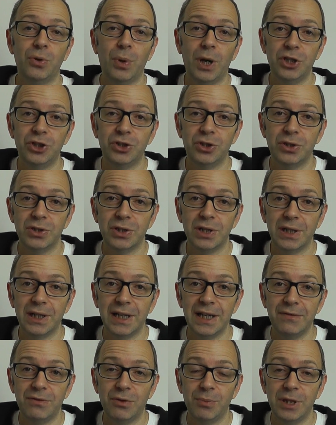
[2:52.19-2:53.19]
questions,
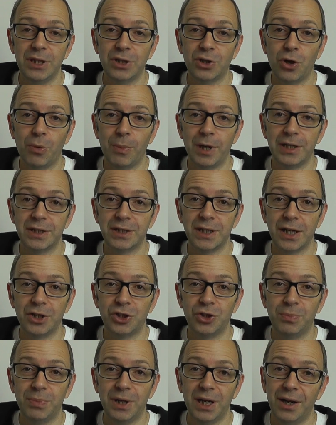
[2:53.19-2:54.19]
leave them in the comments
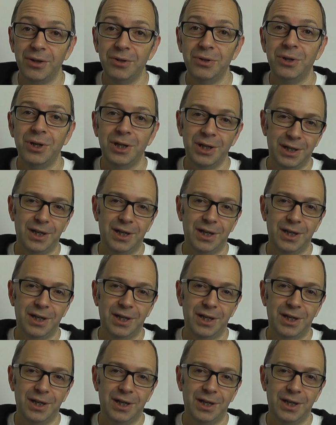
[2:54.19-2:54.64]
section below,